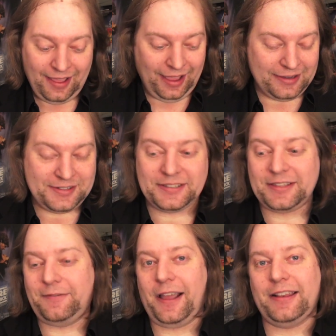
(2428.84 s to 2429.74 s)
It's just
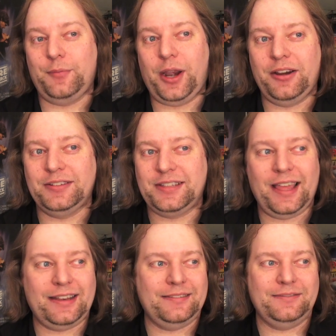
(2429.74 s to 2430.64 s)
the fact of the matter is
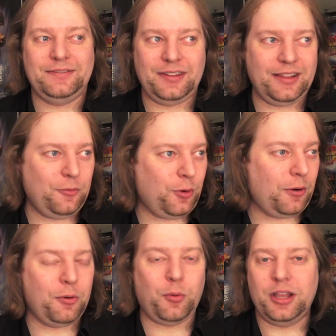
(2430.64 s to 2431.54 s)
that
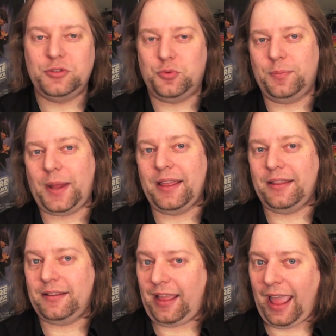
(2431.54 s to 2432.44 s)
where it was when
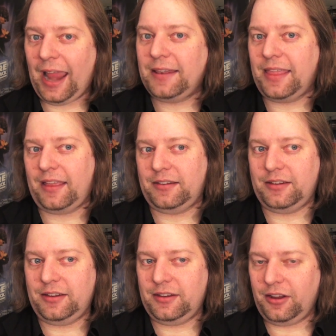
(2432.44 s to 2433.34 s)
I had that
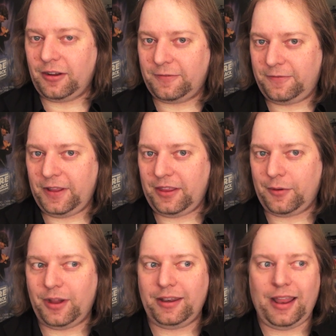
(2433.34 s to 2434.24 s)
young
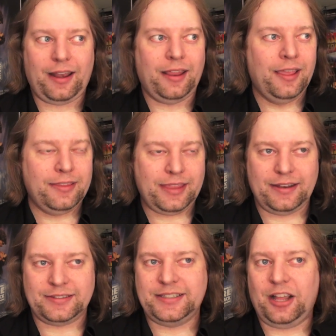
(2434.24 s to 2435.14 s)
feeling, whatnot, that
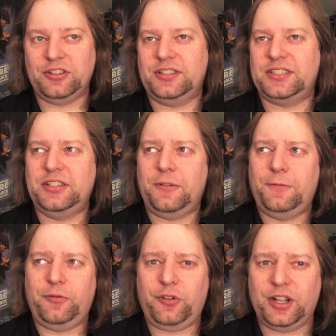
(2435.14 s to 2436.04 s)
nostalgia still
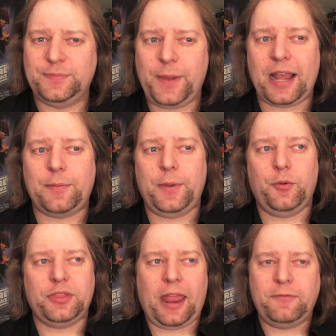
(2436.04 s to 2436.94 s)
floods back to me
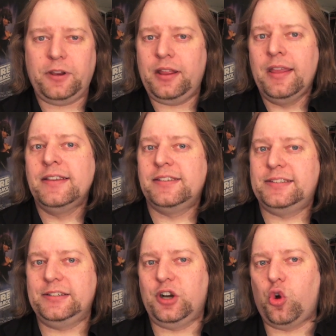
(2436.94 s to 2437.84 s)
with every
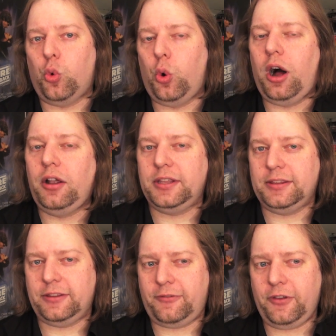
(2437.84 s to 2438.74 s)
single quality
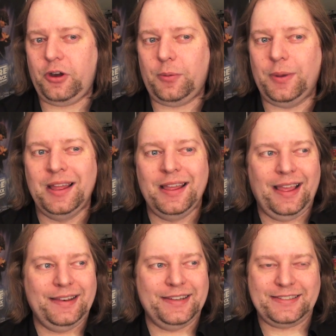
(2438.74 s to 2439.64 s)
of this film.
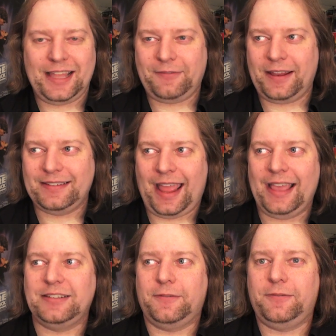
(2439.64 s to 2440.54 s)
It's just that
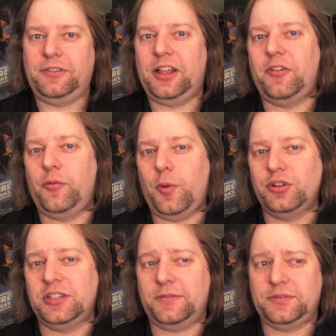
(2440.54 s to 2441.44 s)
fantastic flood of
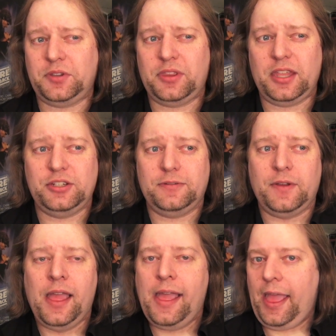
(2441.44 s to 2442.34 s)
emotions for something that you've
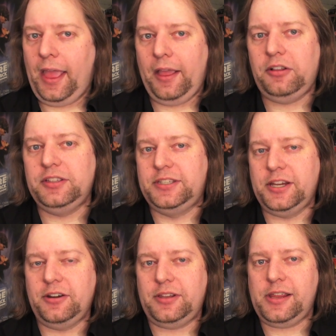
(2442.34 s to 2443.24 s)
held
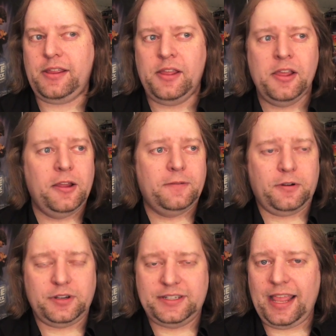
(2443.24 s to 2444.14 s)
dearly
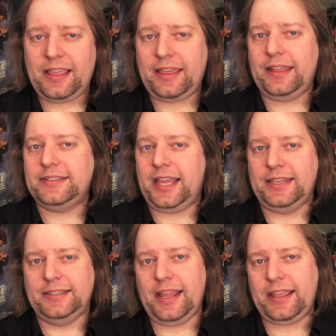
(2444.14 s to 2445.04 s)
for decades
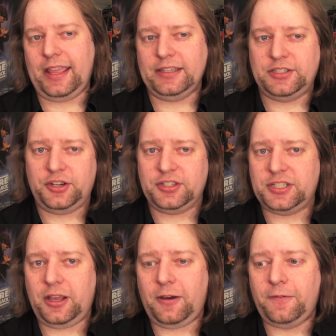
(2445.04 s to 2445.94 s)
and decades to
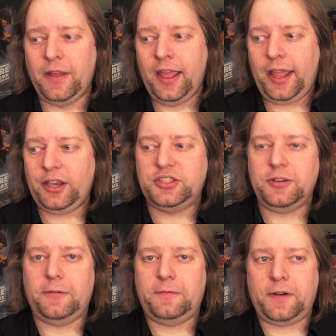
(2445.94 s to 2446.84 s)
yourself, and you
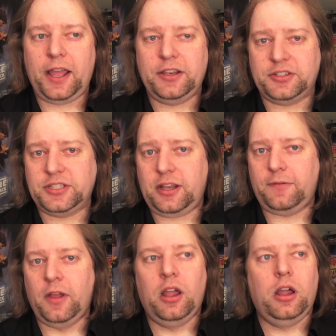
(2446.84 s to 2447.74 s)
still find
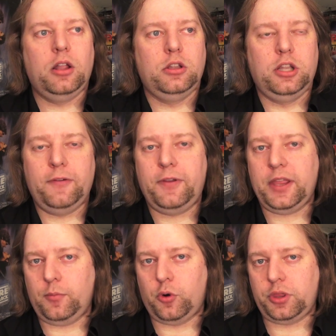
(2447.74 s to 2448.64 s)
yourself loving
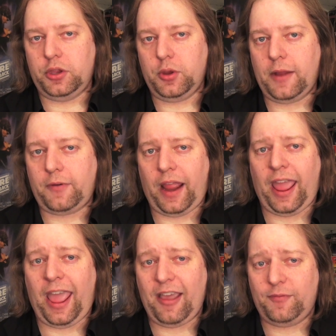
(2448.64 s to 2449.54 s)
it more than you ever
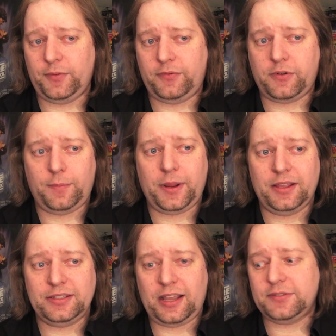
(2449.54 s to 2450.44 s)
have before.
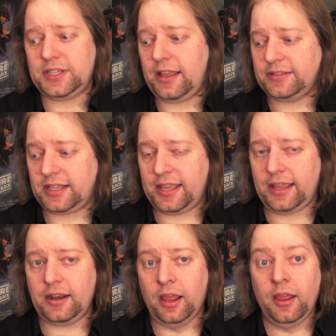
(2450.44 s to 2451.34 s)
Because obviously as a
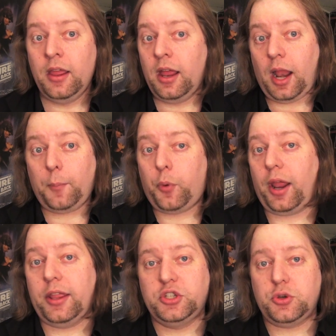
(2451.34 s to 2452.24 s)
kid, I
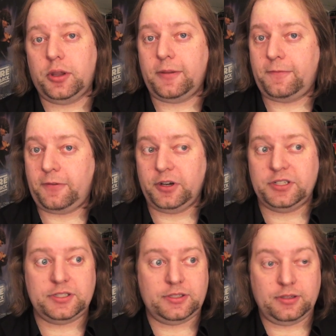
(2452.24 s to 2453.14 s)
probably enjoyed the
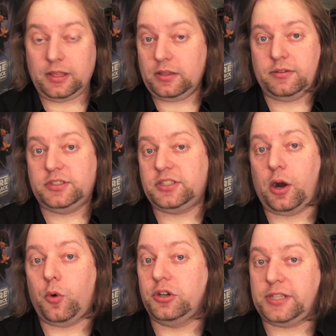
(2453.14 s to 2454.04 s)
first
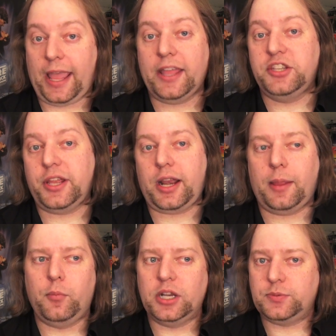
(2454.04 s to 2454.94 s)
Star Wars and
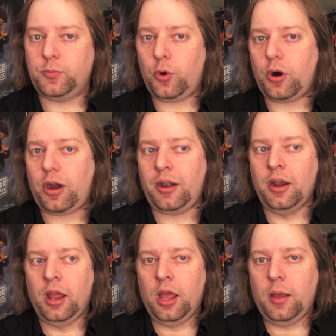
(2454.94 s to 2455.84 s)
Jedi much more,
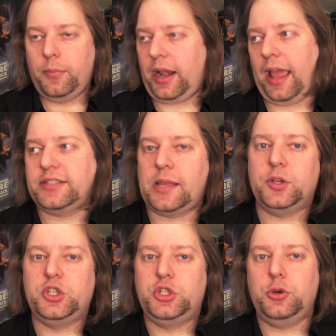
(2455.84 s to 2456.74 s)
but as I
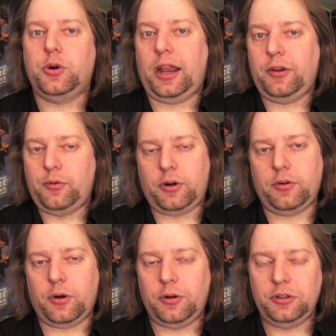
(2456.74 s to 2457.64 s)
mature and
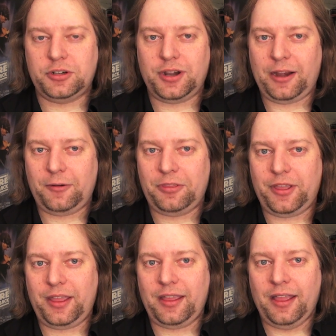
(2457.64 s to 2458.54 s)
grow older and
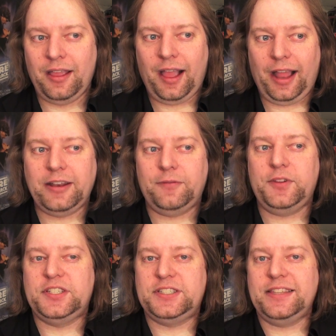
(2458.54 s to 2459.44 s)
everything, I
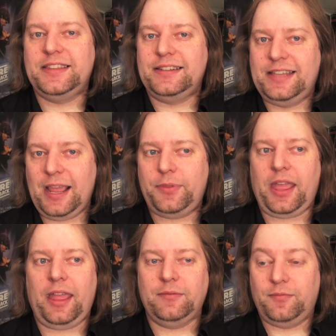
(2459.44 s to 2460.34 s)
definitely see the depth
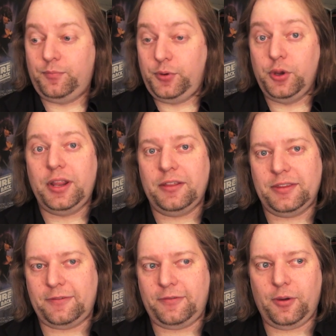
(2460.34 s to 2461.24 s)
and beauty in
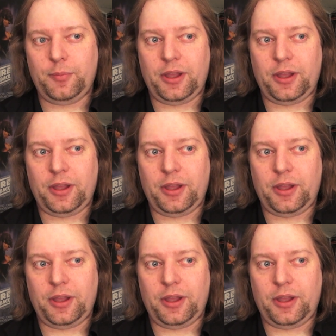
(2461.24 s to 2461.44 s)
this film.